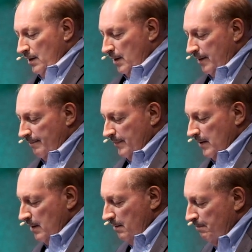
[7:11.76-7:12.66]

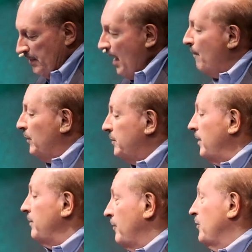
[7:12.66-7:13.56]
But I want to
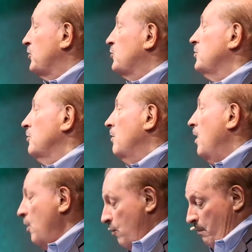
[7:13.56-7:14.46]
tell you, there is still
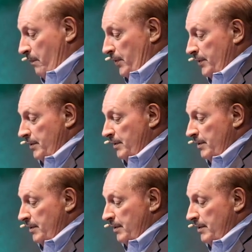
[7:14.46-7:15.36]
hope,
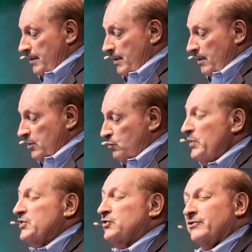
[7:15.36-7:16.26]
because
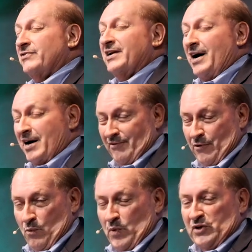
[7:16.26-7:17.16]
we serve the God of
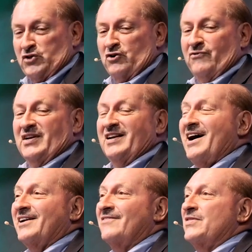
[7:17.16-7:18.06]
hope. We serve the
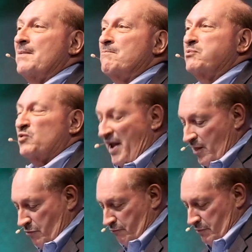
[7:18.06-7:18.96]
God of the
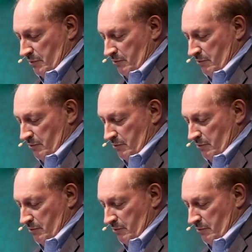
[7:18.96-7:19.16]
breakthrough.